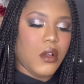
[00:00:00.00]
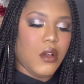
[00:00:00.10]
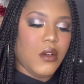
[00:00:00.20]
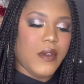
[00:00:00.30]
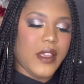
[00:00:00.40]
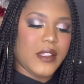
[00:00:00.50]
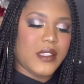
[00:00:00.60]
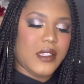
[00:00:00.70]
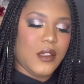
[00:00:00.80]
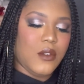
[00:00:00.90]
Oh, it's
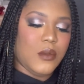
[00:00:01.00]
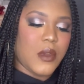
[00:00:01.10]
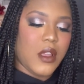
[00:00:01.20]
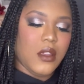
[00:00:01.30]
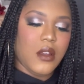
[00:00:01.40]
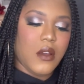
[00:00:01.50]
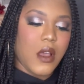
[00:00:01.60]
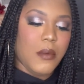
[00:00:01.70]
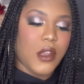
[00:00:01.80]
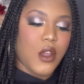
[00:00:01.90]
sealed, but you know,
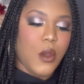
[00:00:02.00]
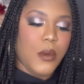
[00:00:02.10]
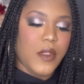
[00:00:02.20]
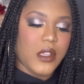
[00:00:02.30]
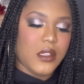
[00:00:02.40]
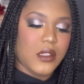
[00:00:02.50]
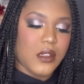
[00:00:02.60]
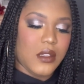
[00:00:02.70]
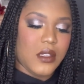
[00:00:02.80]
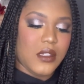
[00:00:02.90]
I'm going to open this
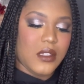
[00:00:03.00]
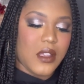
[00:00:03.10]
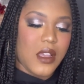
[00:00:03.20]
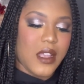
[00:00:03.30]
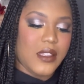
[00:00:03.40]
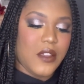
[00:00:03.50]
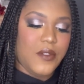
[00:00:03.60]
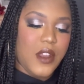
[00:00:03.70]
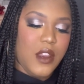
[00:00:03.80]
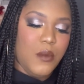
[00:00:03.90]
because I
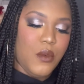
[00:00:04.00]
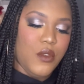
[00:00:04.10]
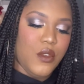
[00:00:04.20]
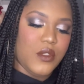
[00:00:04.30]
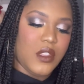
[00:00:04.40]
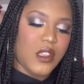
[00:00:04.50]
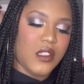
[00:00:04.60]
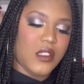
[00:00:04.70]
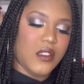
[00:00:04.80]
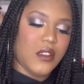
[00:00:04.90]
definitely will use
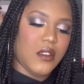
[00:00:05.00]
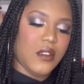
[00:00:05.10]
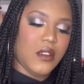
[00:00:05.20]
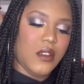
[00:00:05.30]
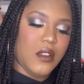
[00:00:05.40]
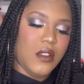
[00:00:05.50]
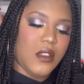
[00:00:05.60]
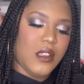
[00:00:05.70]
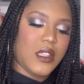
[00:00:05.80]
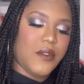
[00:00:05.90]
this.
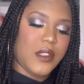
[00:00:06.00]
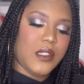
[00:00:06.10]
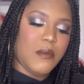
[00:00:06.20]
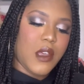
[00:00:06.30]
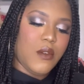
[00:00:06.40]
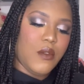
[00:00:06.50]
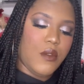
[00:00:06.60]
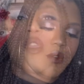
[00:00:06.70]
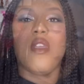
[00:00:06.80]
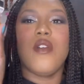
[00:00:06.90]
Let's have a smell.
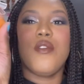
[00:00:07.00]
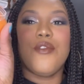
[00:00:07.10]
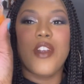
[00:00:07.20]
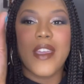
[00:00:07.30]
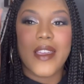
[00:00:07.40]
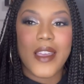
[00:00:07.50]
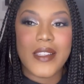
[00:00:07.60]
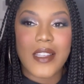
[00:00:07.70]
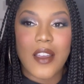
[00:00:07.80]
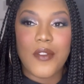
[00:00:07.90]
Right
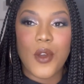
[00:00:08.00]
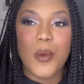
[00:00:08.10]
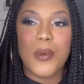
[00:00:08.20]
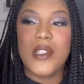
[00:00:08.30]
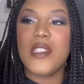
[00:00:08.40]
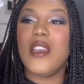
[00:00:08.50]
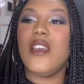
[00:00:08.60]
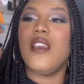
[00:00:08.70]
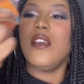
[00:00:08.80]
guys, I've opened it.